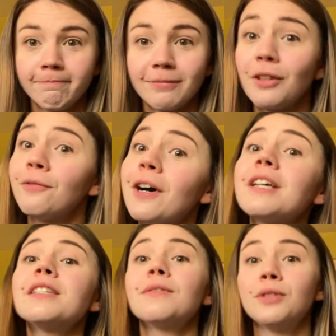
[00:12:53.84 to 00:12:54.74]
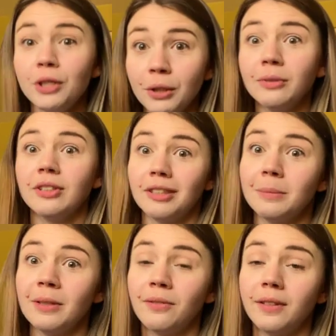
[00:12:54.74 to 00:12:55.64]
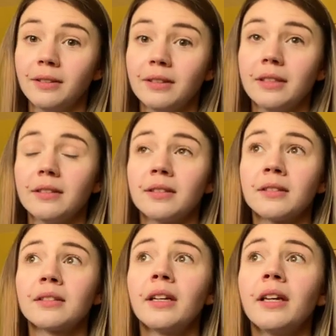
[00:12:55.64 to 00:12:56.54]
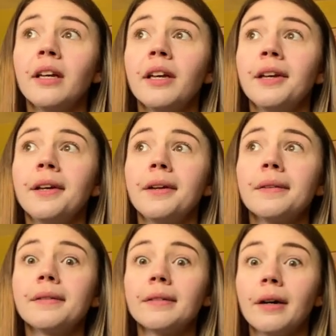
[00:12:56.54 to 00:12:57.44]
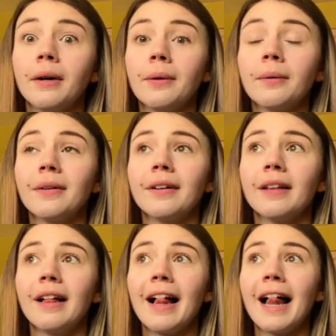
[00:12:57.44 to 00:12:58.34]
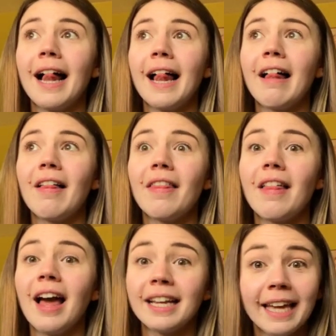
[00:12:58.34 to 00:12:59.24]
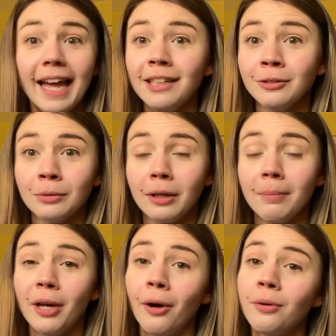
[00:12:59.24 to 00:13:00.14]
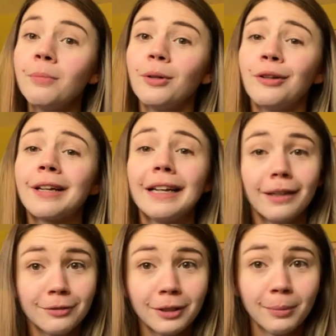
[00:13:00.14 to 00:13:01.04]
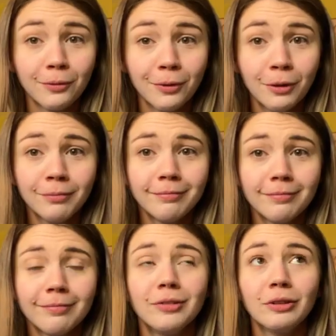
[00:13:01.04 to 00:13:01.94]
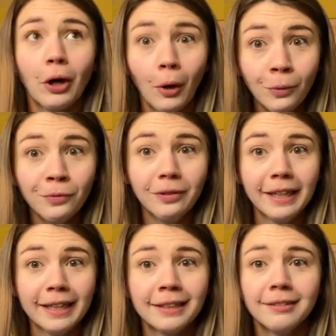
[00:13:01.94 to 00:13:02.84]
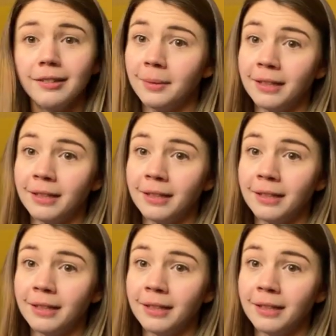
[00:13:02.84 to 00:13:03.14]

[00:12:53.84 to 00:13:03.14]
The first of 2 6-month field seasons. So again, it's all on my own, but luckily I've done it before. So hopefully I